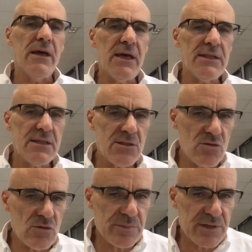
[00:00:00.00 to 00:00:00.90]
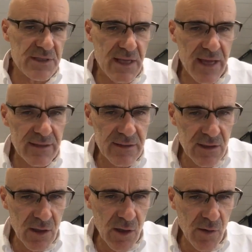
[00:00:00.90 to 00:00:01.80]
82%
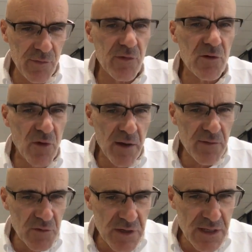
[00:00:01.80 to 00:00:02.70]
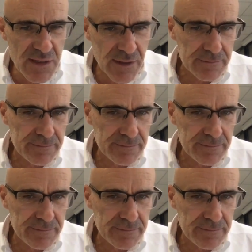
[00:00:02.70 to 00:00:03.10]
of rivalries